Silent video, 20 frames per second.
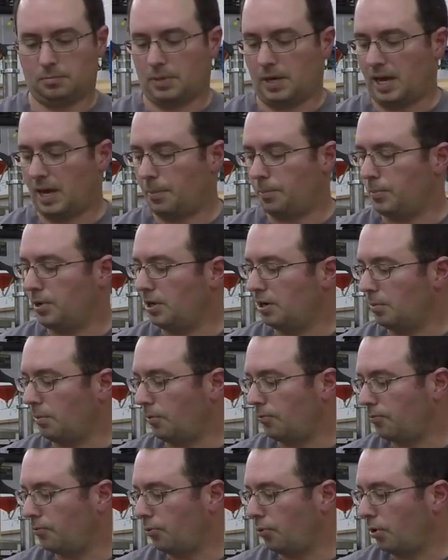amp meter
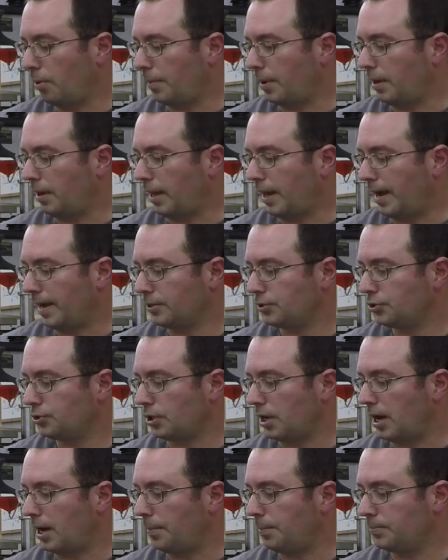before at my last
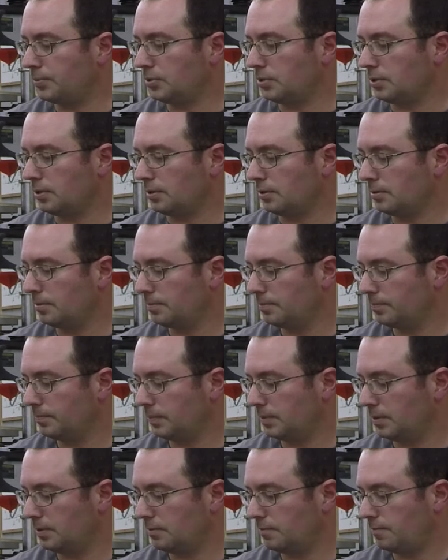shop to
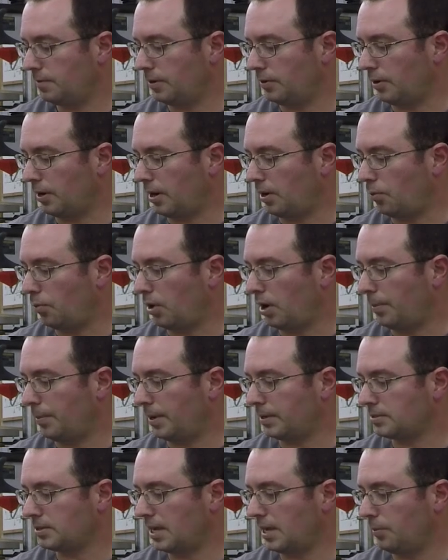figure out why
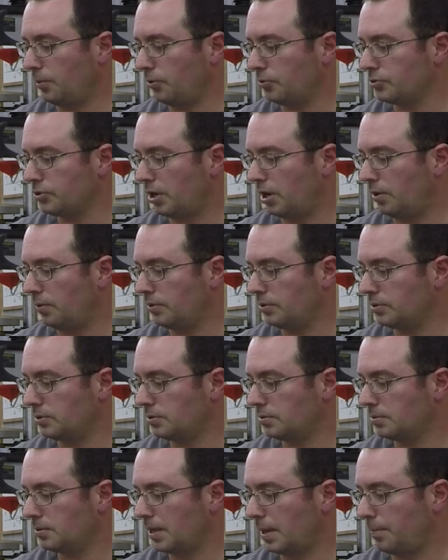my table saw
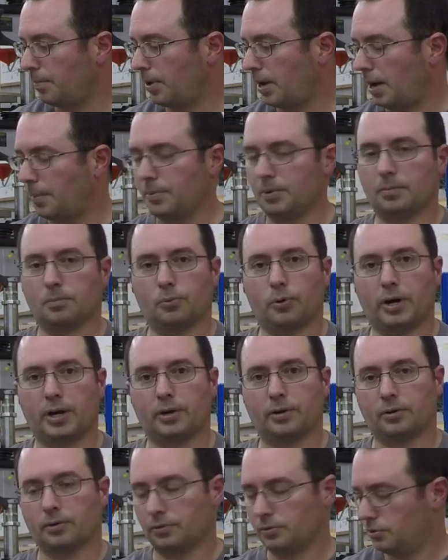kept popping
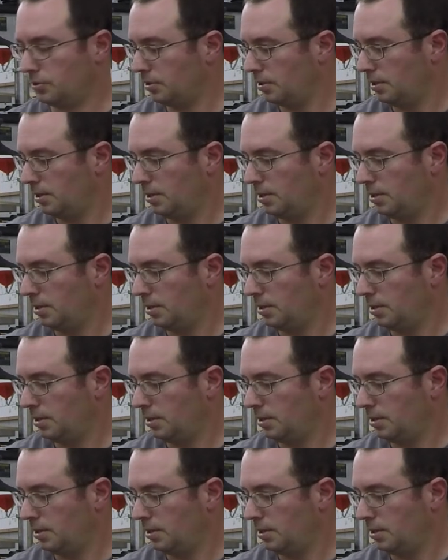breakers.